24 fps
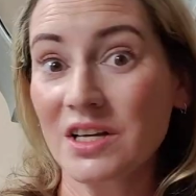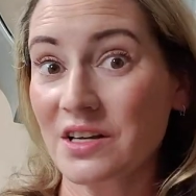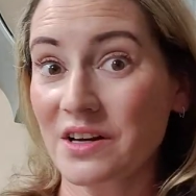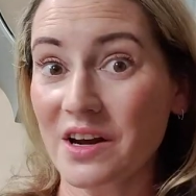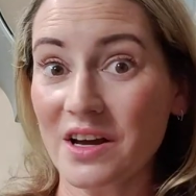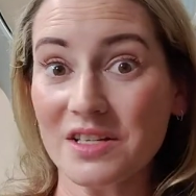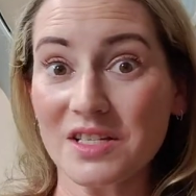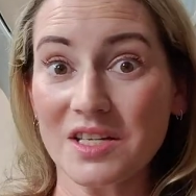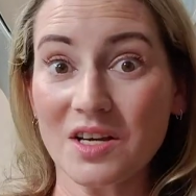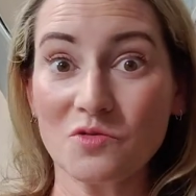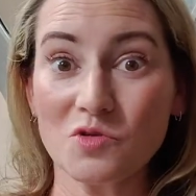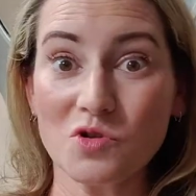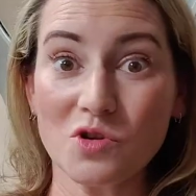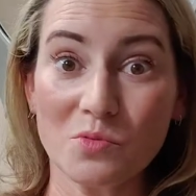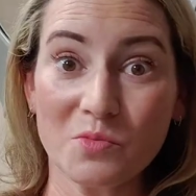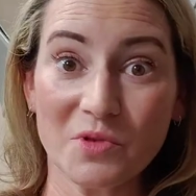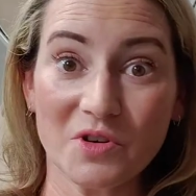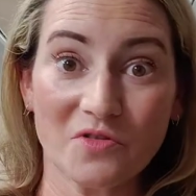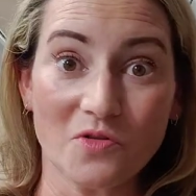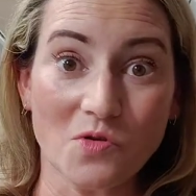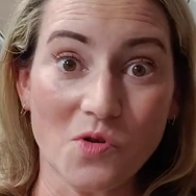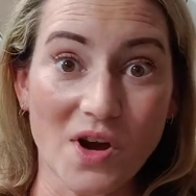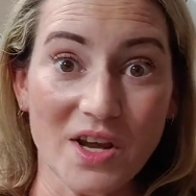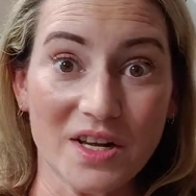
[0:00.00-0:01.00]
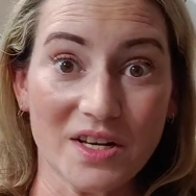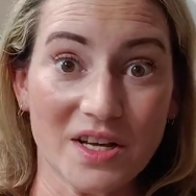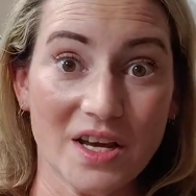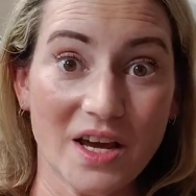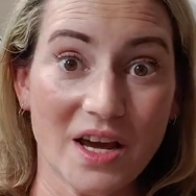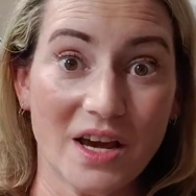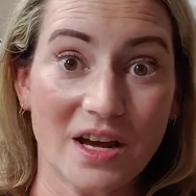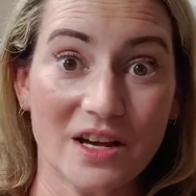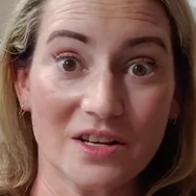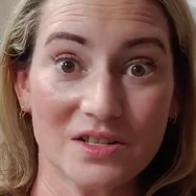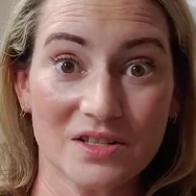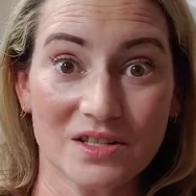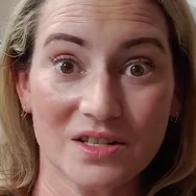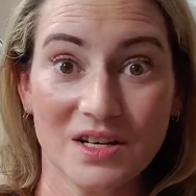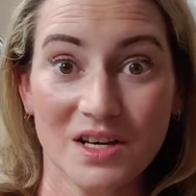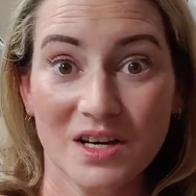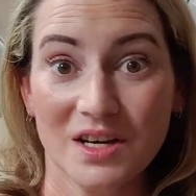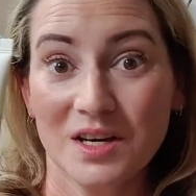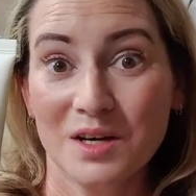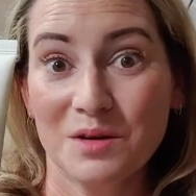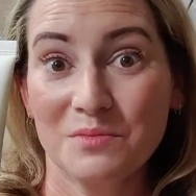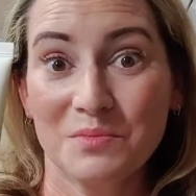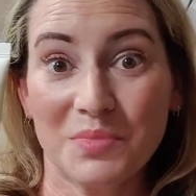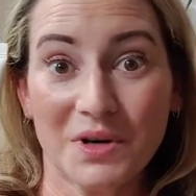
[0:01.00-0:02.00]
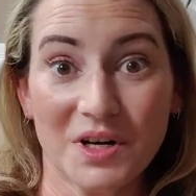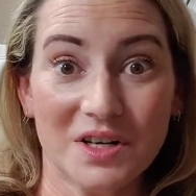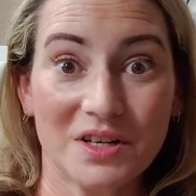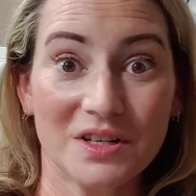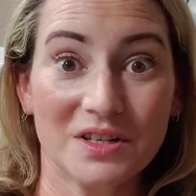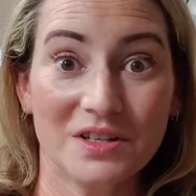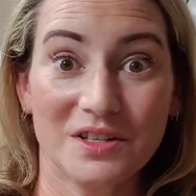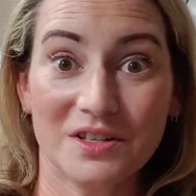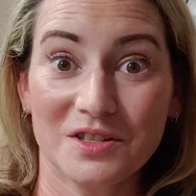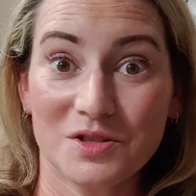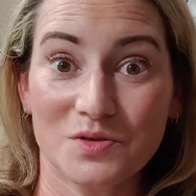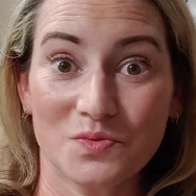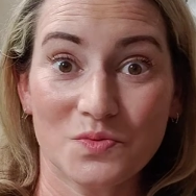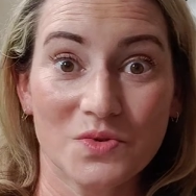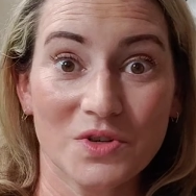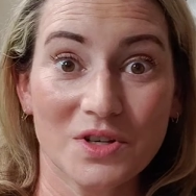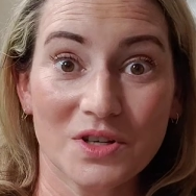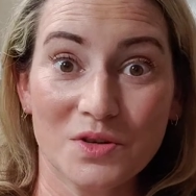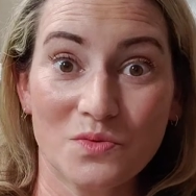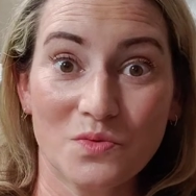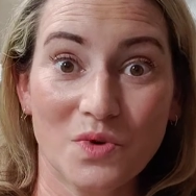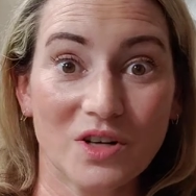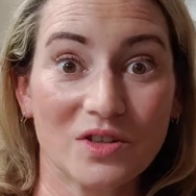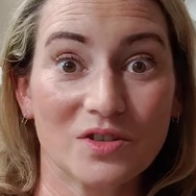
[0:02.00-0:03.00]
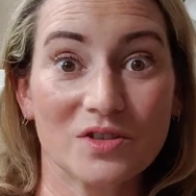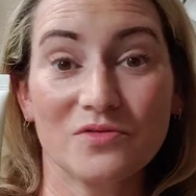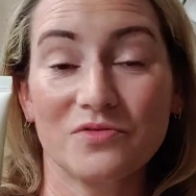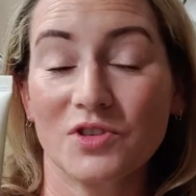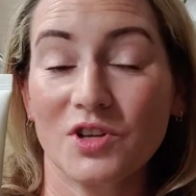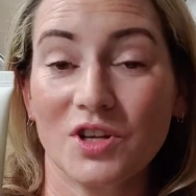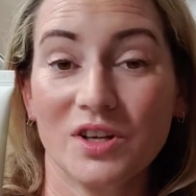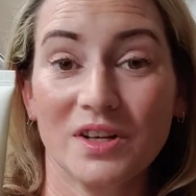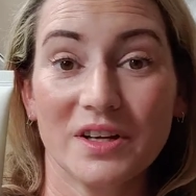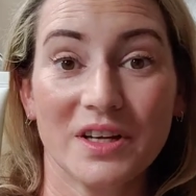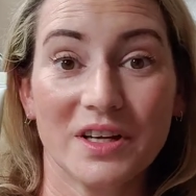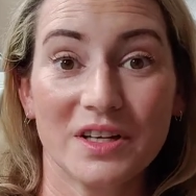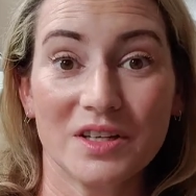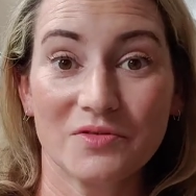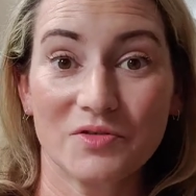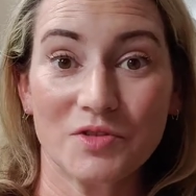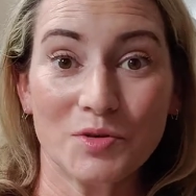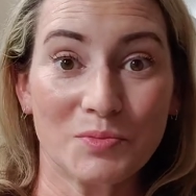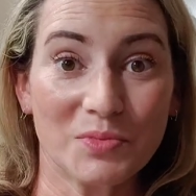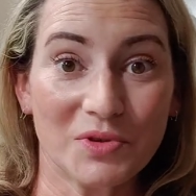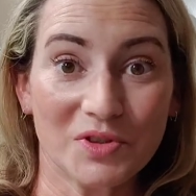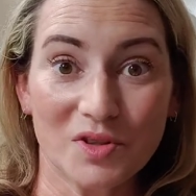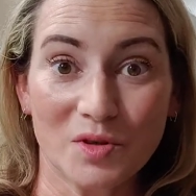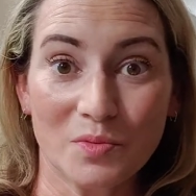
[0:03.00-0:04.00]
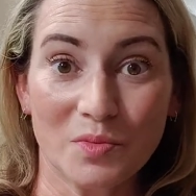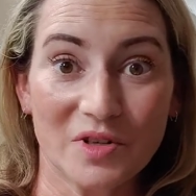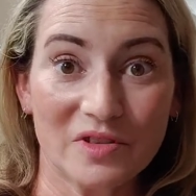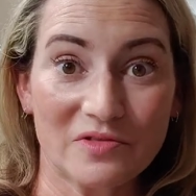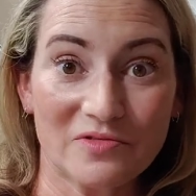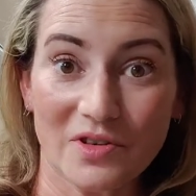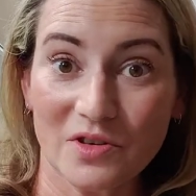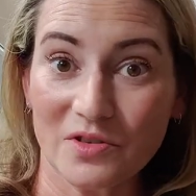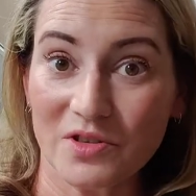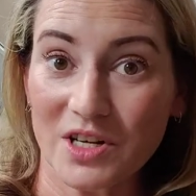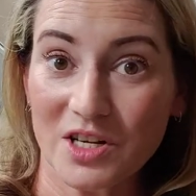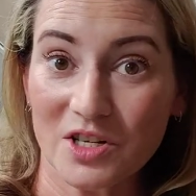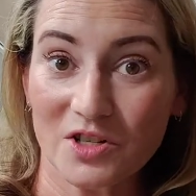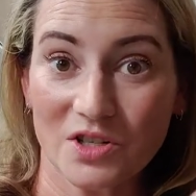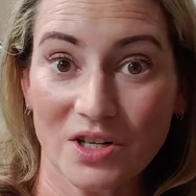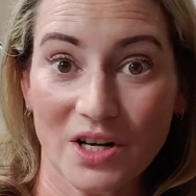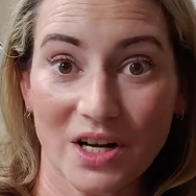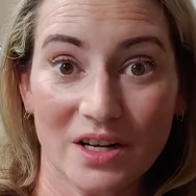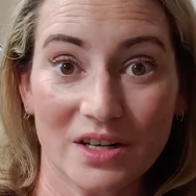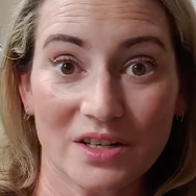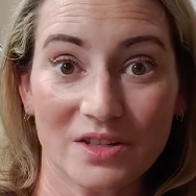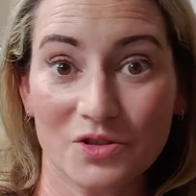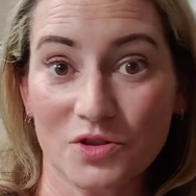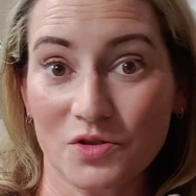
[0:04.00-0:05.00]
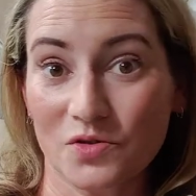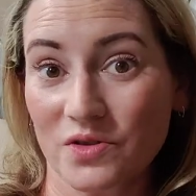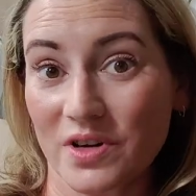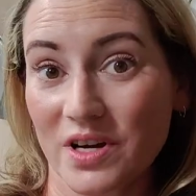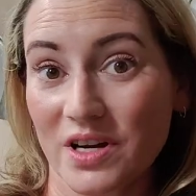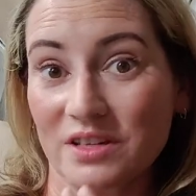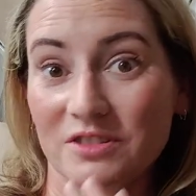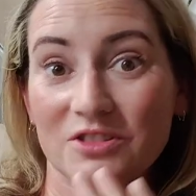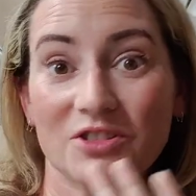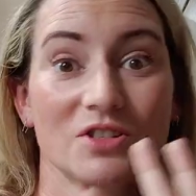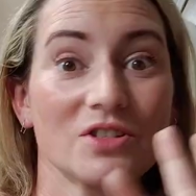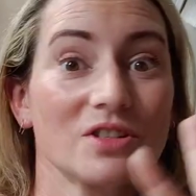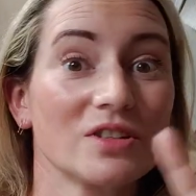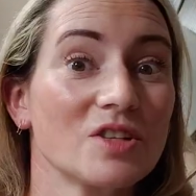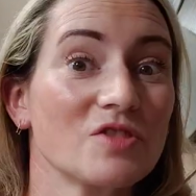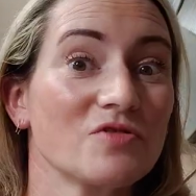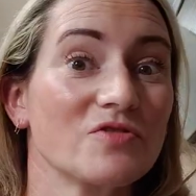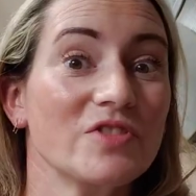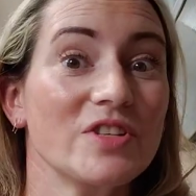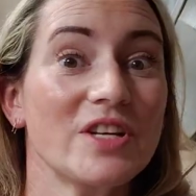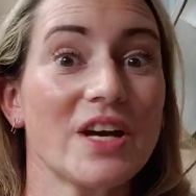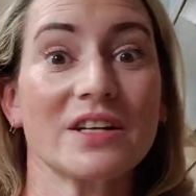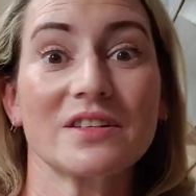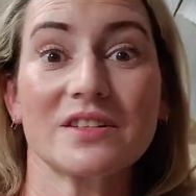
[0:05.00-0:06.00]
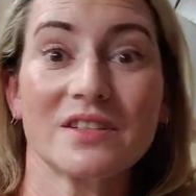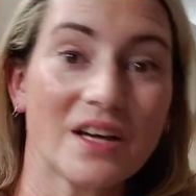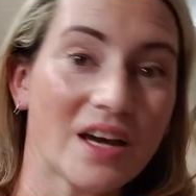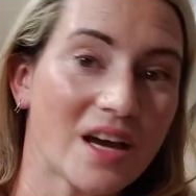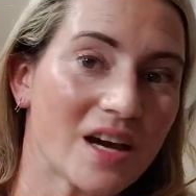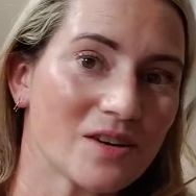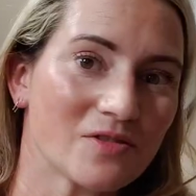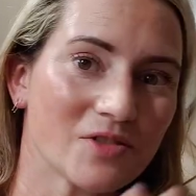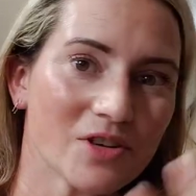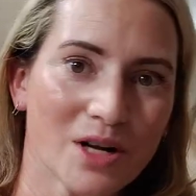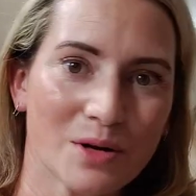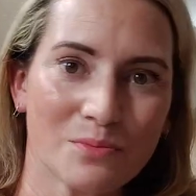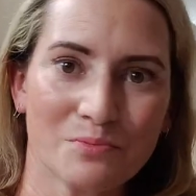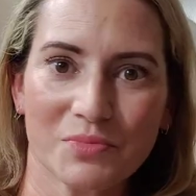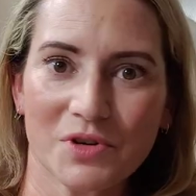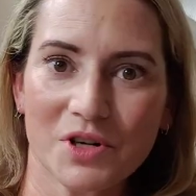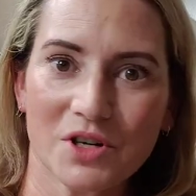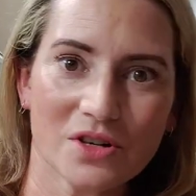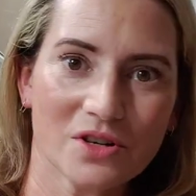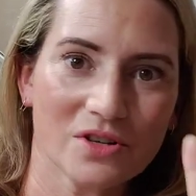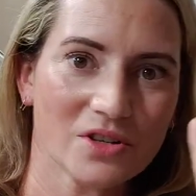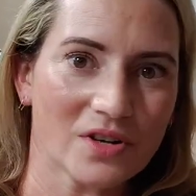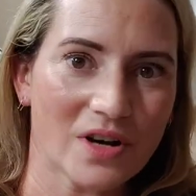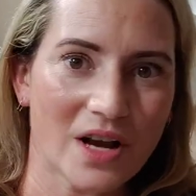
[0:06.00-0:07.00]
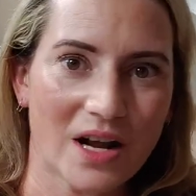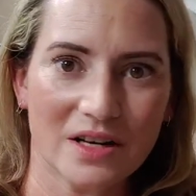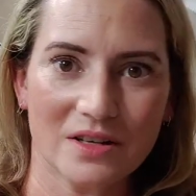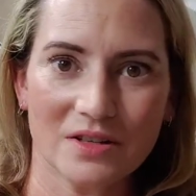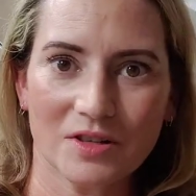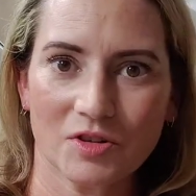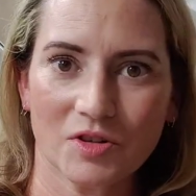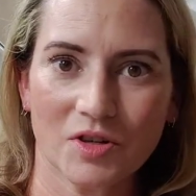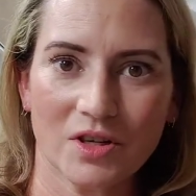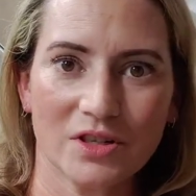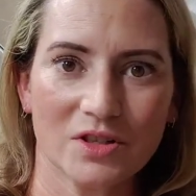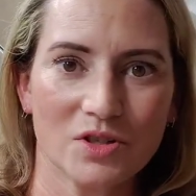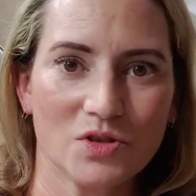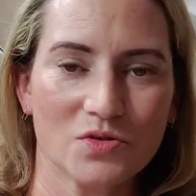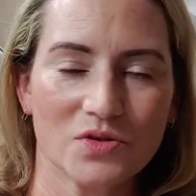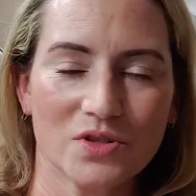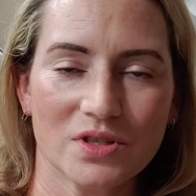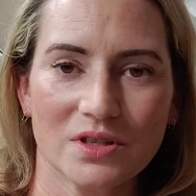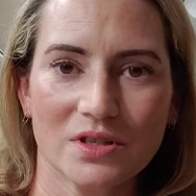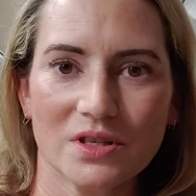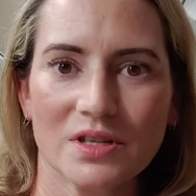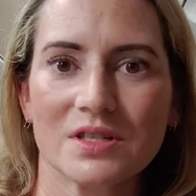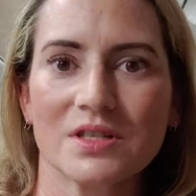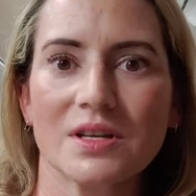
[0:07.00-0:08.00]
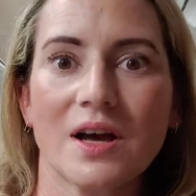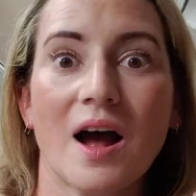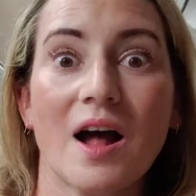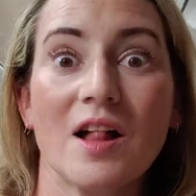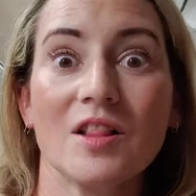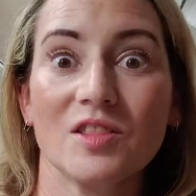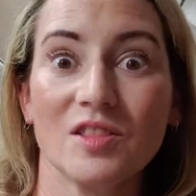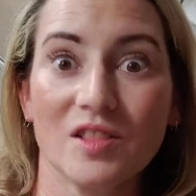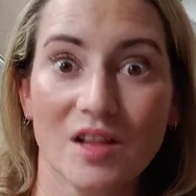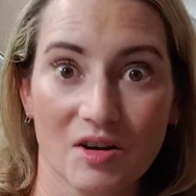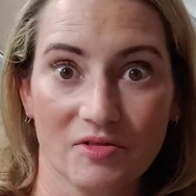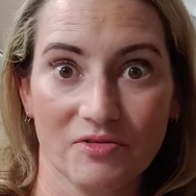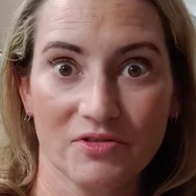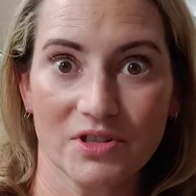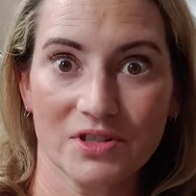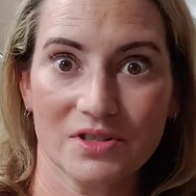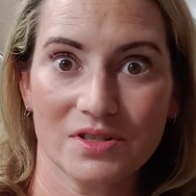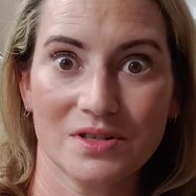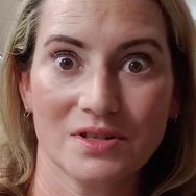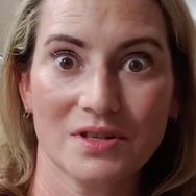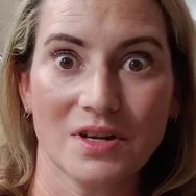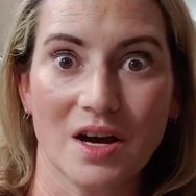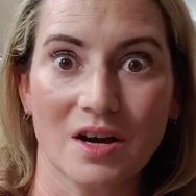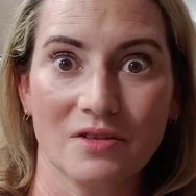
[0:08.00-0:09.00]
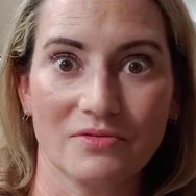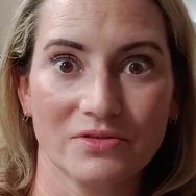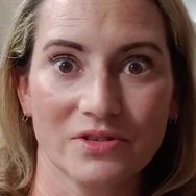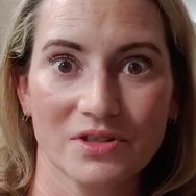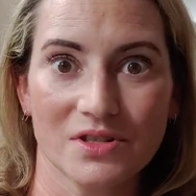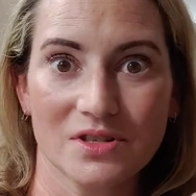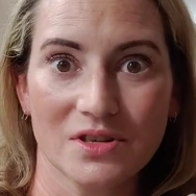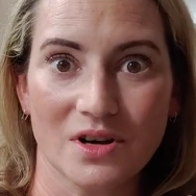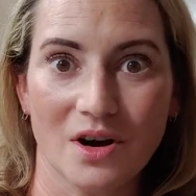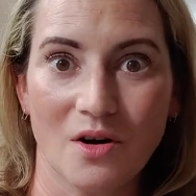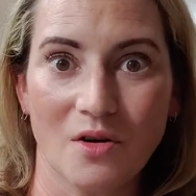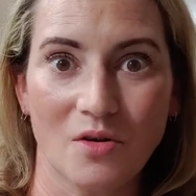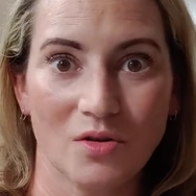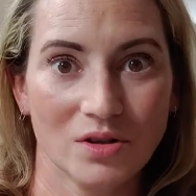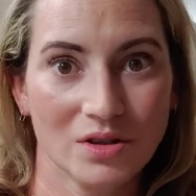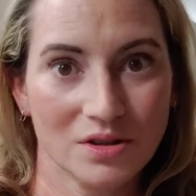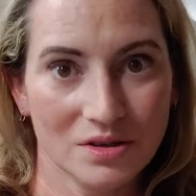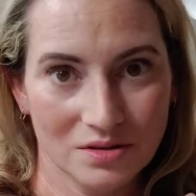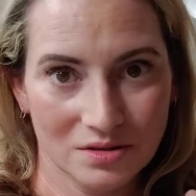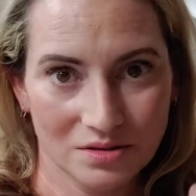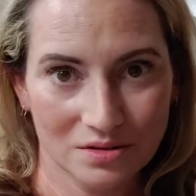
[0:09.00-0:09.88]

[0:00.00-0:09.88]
Does have a little bit of a white cast but it is really wonderful. And if you put a little bit of foundation on it, it's great. Still yet to ever get burned or anything like using this. I love this stuff. So